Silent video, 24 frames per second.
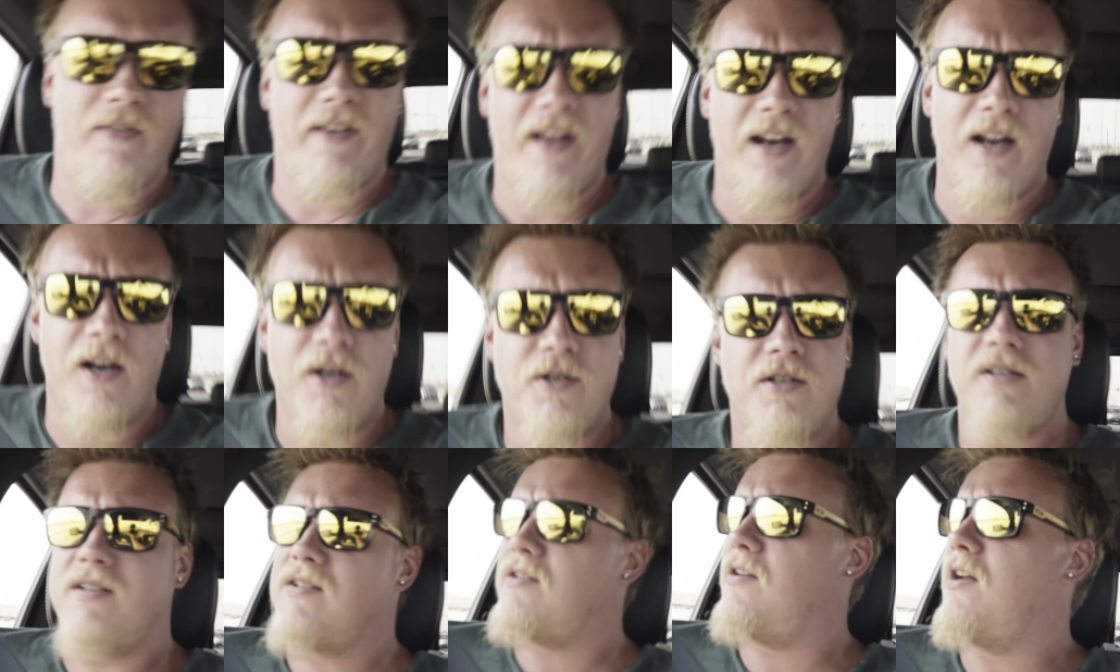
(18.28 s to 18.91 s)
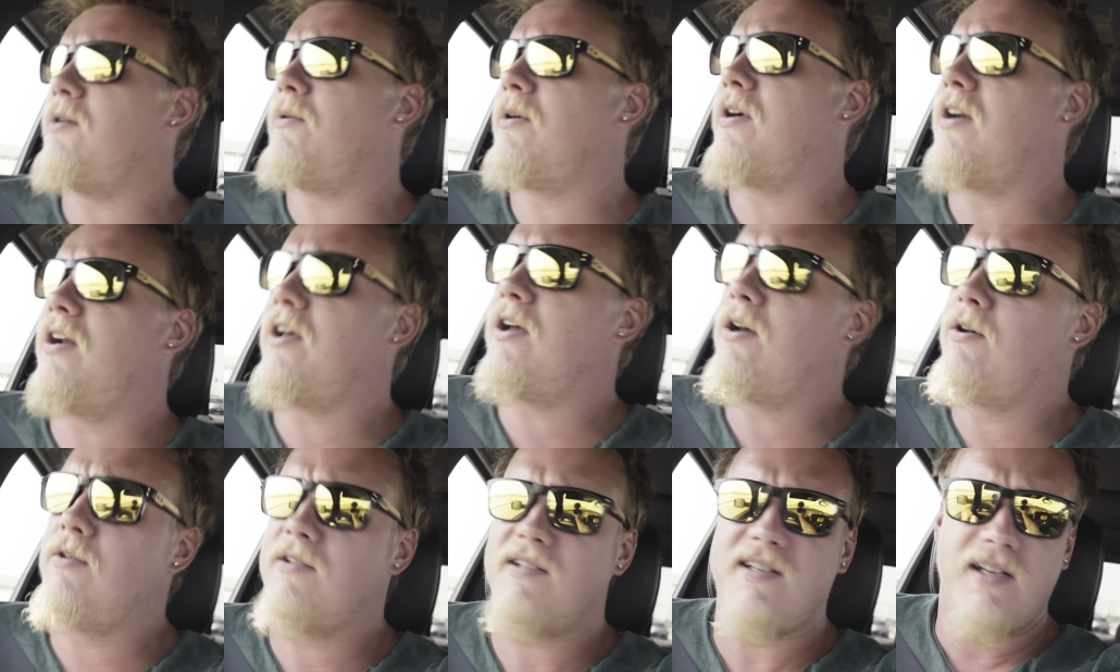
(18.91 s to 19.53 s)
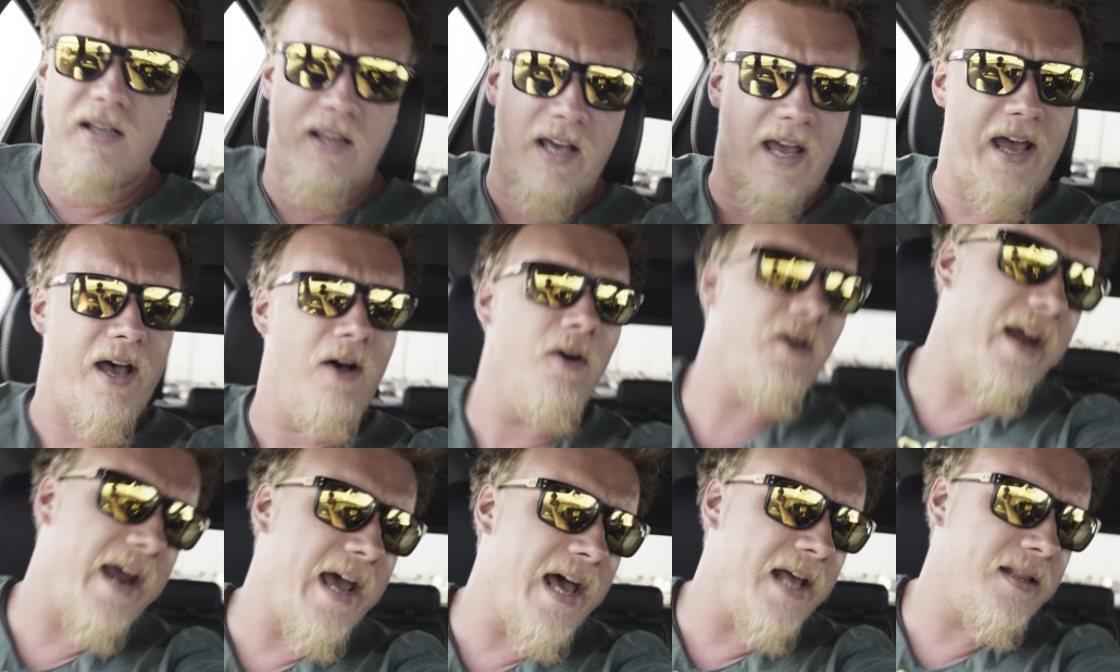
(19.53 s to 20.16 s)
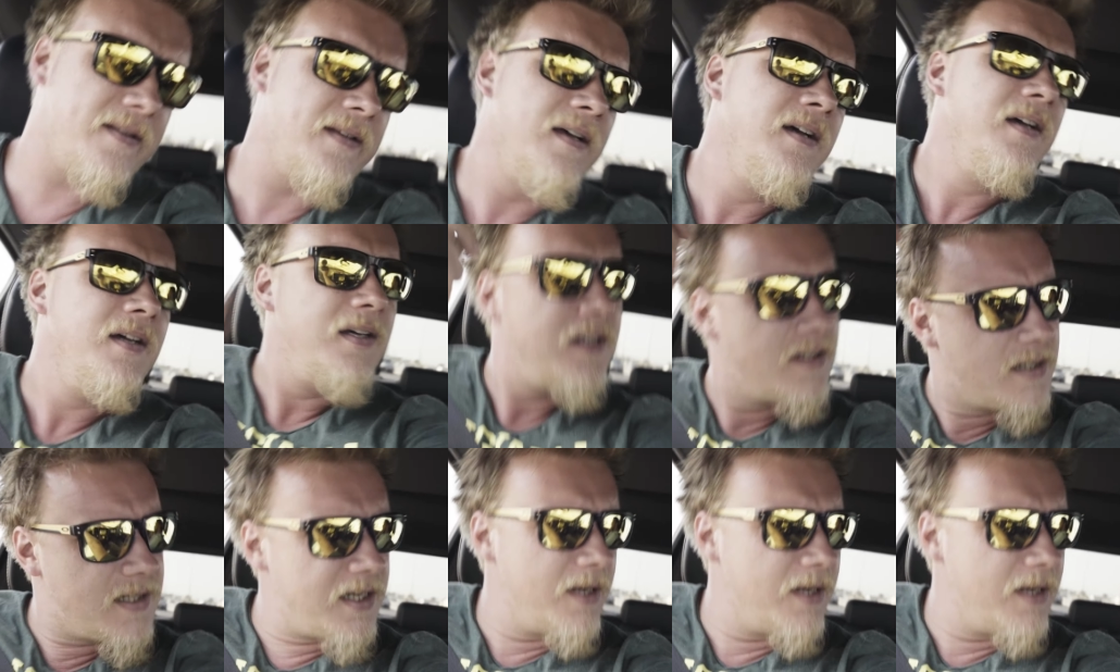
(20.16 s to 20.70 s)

of energy, so now we're gonna go and see the Hellcat,